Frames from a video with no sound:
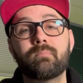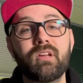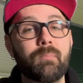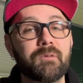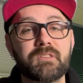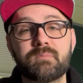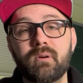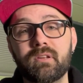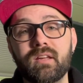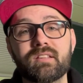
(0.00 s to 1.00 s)
me about this
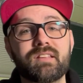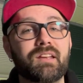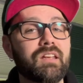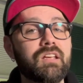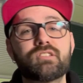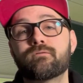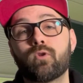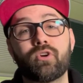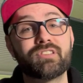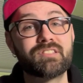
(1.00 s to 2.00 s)
building is that each
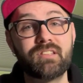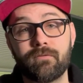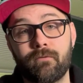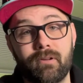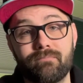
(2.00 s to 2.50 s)
floor is different.